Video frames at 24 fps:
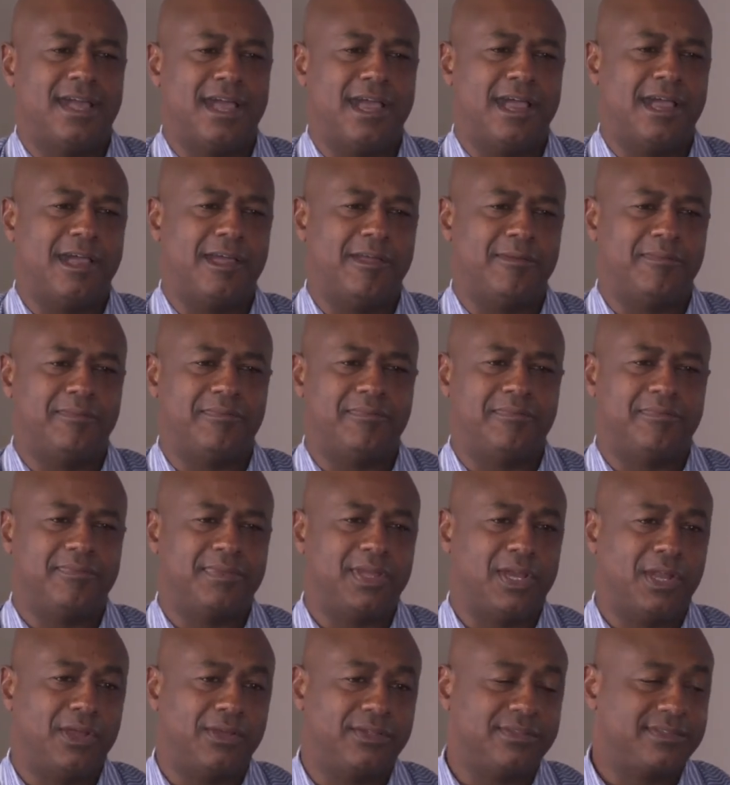
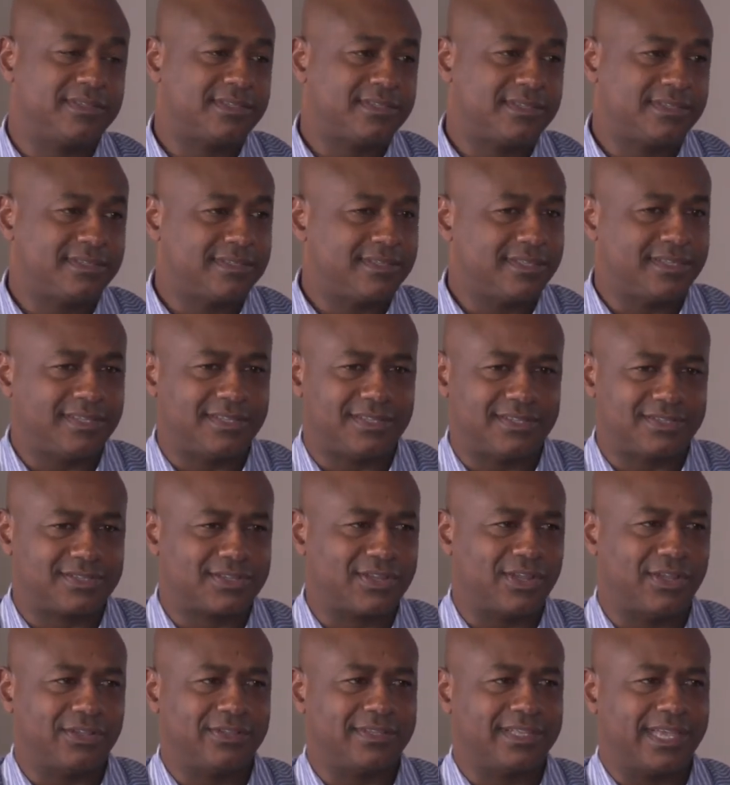
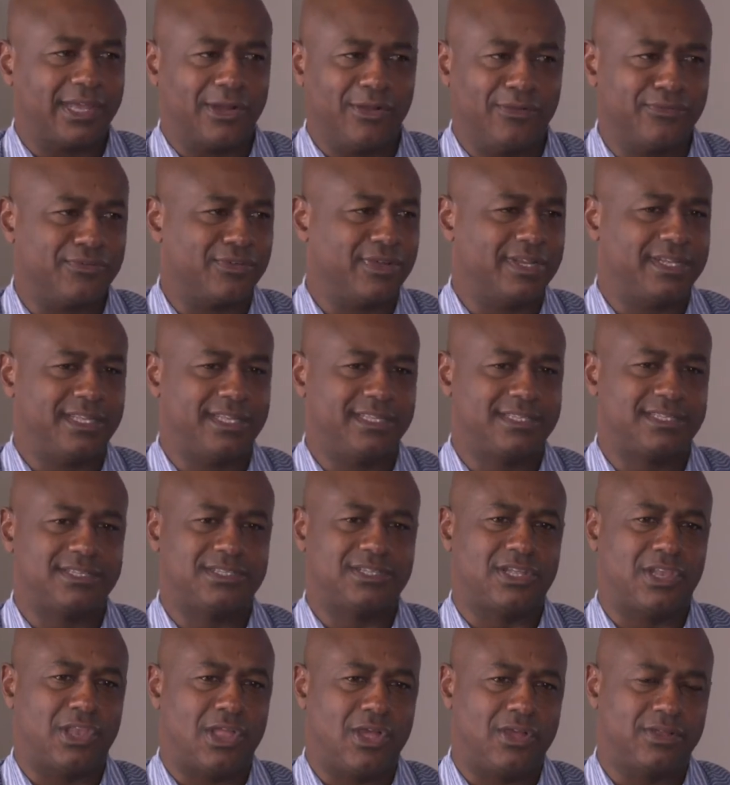It's called get over it.
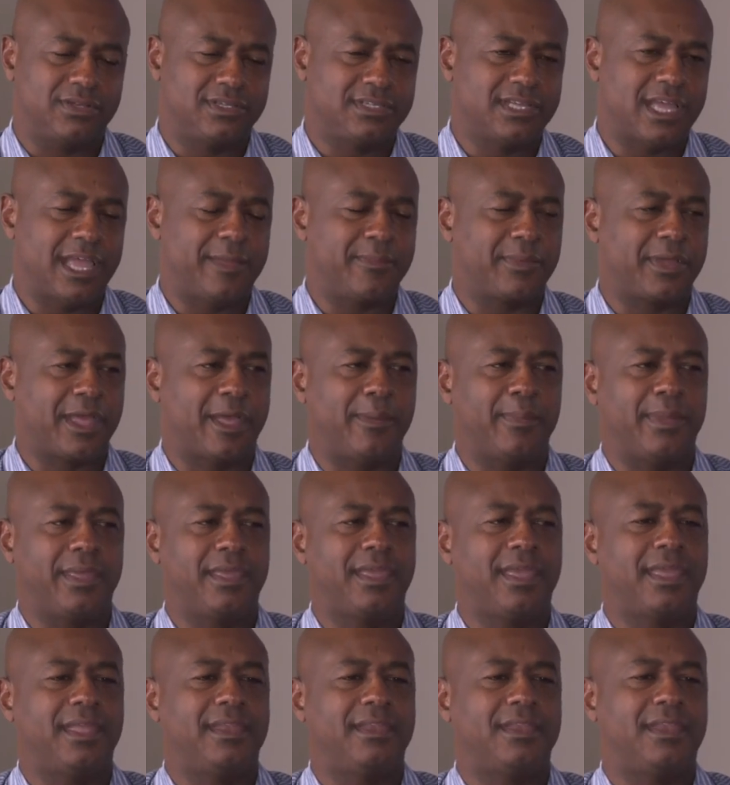This is a long time
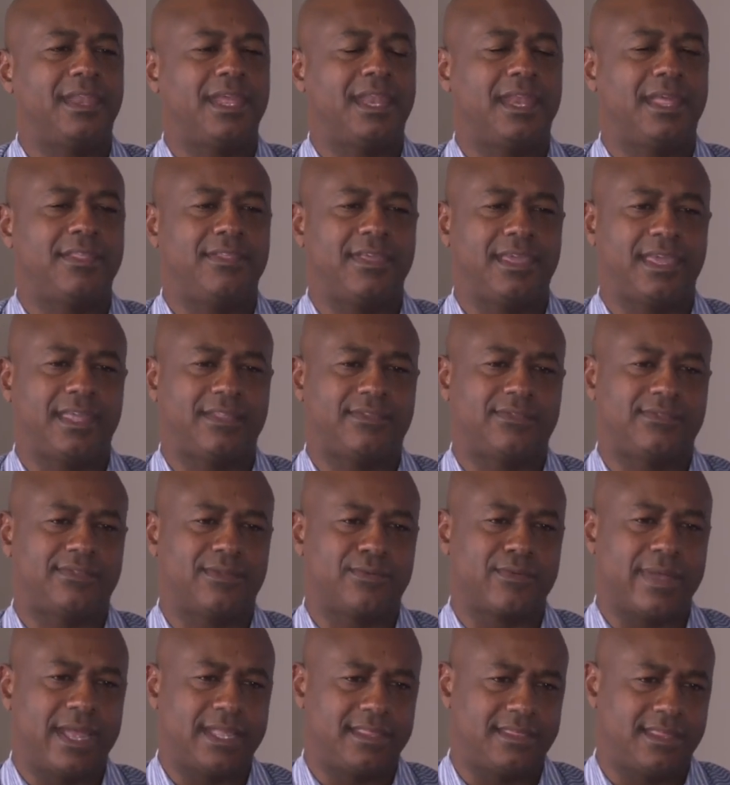coming, and I think
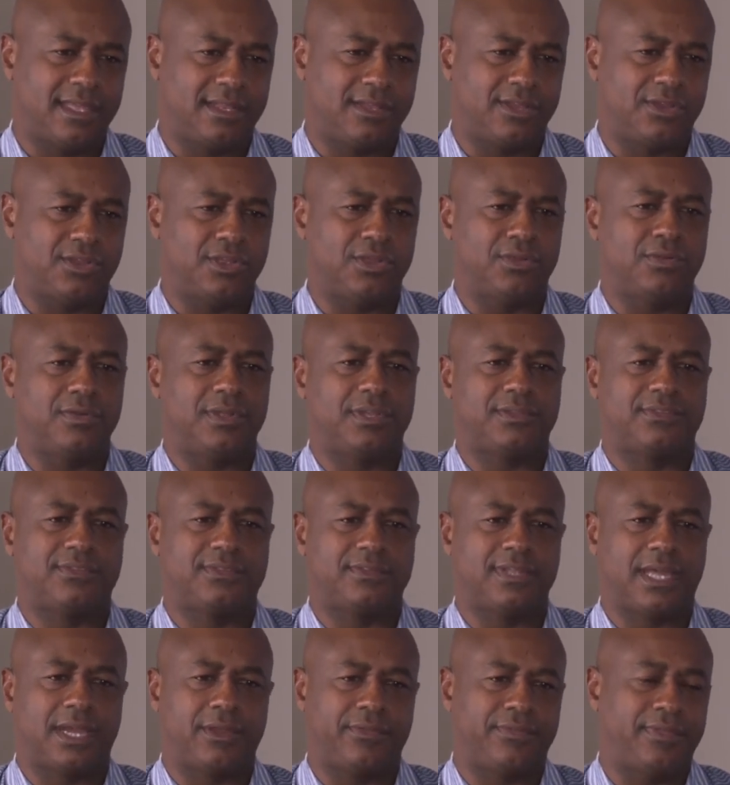it's the right thing to do. I
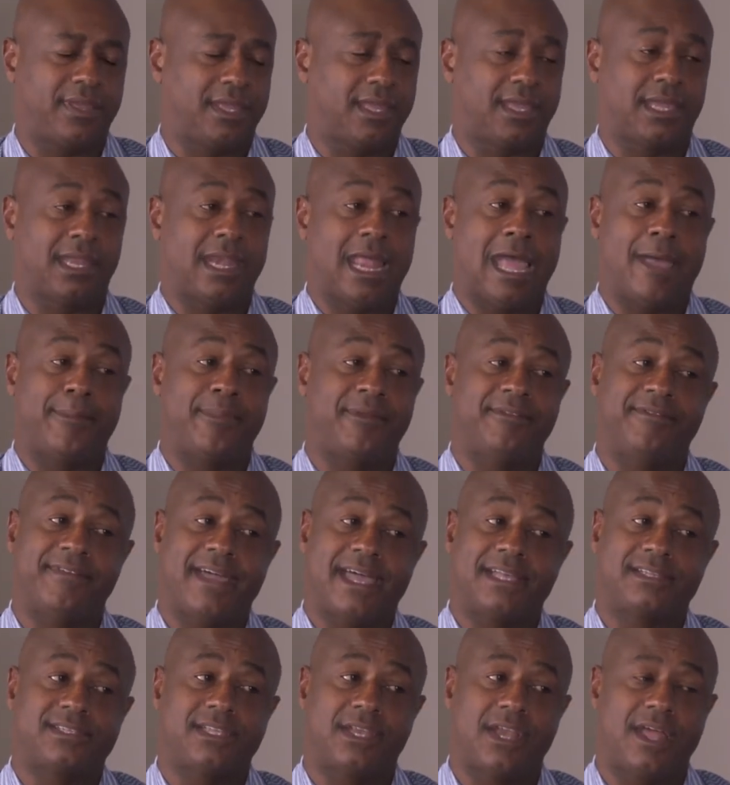don't think it can happen
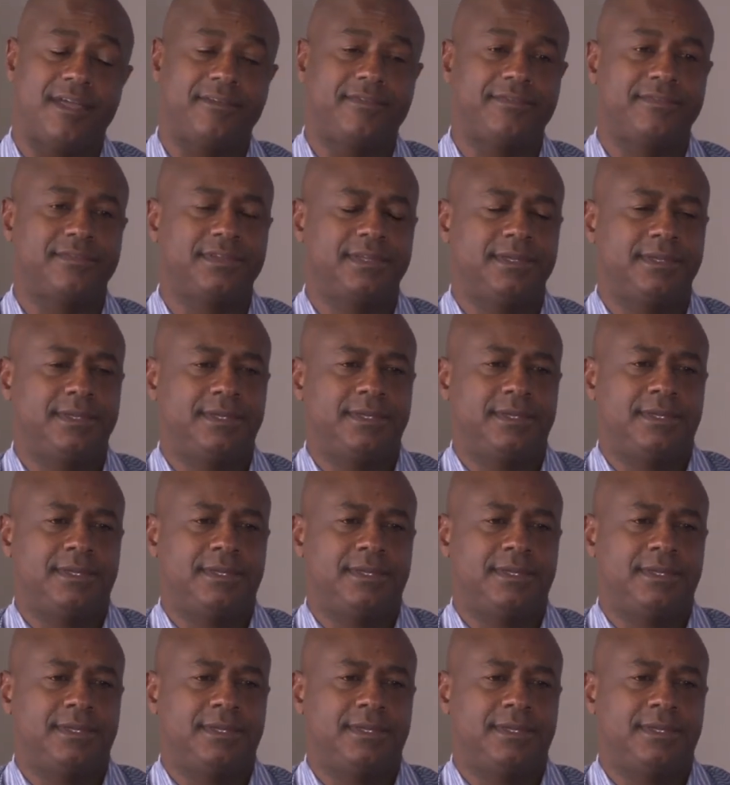fast enough.